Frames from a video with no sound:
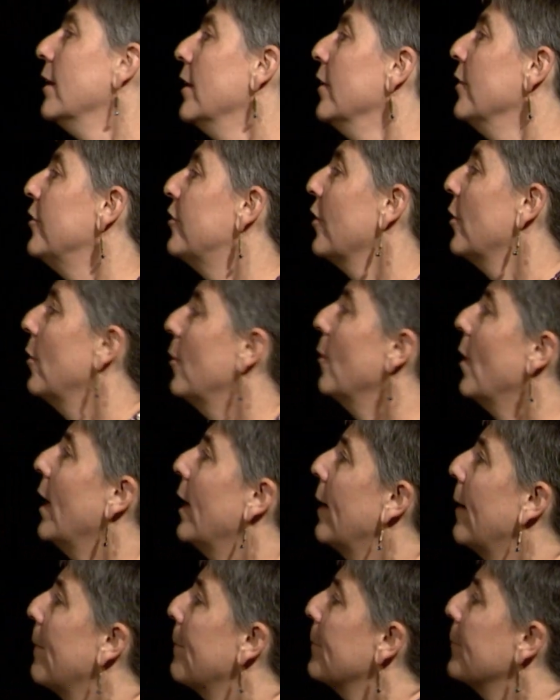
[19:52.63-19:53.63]
So
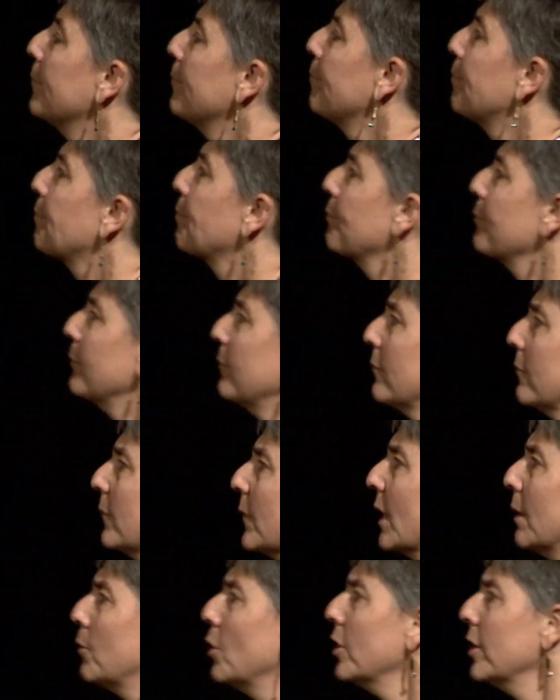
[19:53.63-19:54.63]
I'm
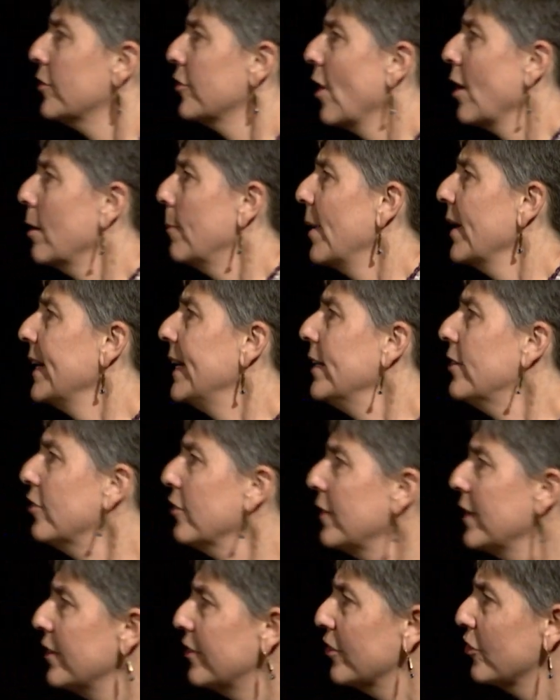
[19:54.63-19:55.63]
going to talk about each of
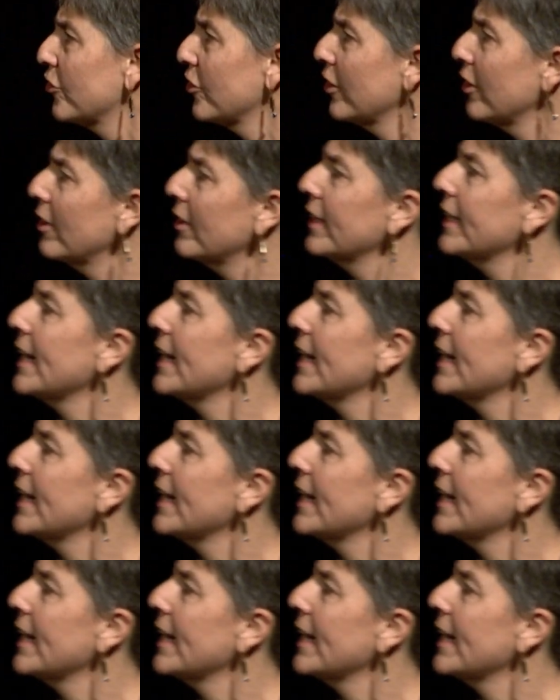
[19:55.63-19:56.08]
these in turn and